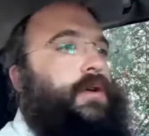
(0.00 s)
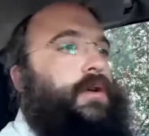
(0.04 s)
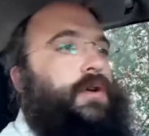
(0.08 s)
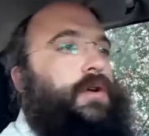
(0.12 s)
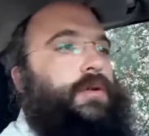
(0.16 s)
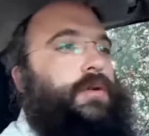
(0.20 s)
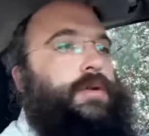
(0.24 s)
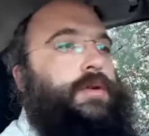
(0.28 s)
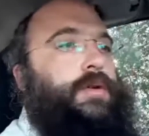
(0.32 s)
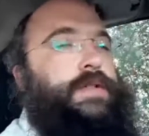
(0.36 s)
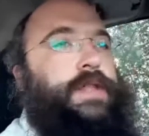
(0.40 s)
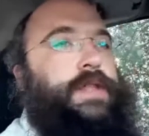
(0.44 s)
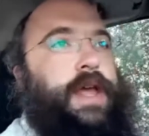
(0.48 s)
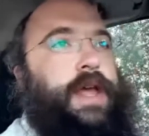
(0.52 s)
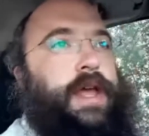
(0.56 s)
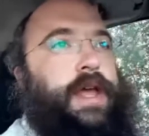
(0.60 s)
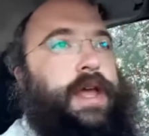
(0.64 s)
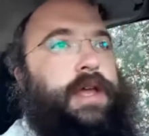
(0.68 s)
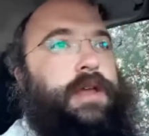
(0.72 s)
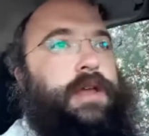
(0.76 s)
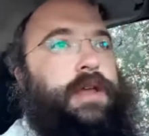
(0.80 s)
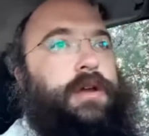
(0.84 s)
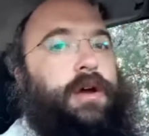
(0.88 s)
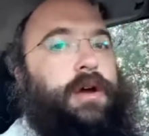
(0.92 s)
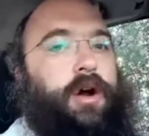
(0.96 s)
Who is
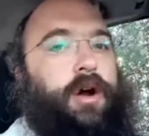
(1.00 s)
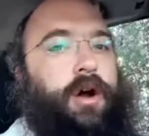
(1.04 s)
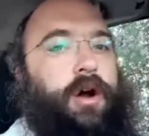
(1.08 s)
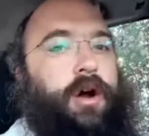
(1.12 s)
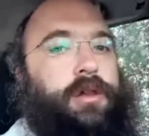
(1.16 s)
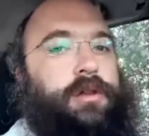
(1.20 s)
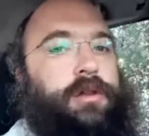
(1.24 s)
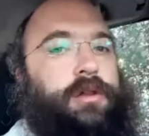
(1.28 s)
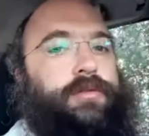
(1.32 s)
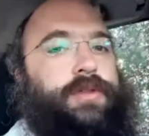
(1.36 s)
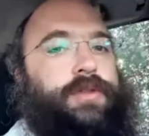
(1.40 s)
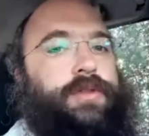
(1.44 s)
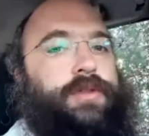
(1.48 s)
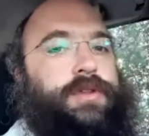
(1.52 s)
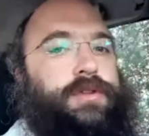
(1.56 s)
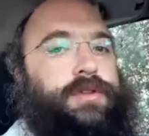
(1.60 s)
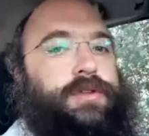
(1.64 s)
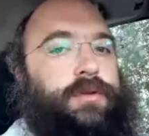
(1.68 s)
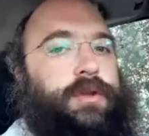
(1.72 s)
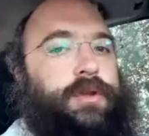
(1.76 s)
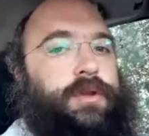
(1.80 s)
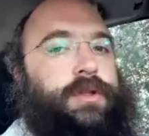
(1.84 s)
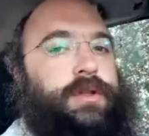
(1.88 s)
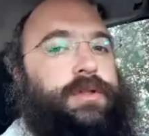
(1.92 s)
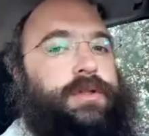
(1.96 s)
they? All of the
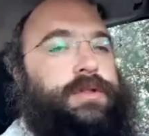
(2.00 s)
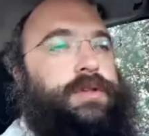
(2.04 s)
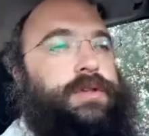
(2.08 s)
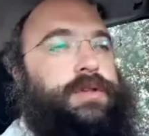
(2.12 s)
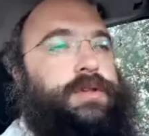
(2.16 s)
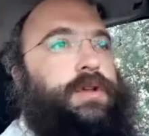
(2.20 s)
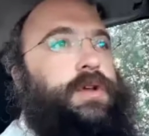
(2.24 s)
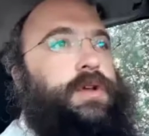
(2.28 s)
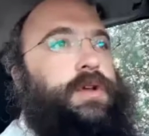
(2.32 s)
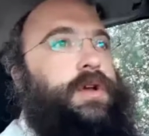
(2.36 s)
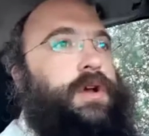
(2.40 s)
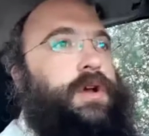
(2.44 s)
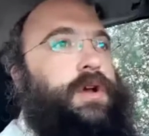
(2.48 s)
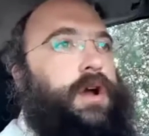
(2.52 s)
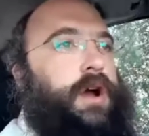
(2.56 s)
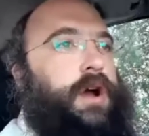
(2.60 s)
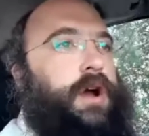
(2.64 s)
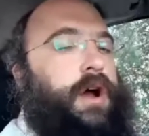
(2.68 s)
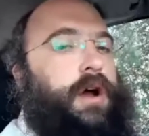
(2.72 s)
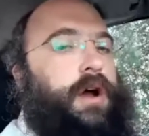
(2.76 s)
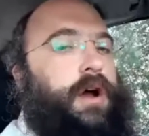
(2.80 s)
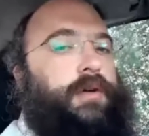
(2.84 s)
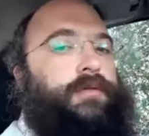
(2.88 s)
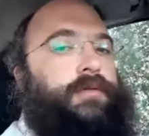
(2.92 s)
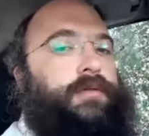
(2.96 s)
students
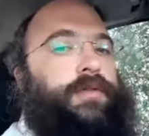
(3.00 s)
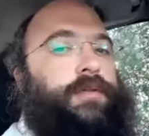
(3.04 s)
of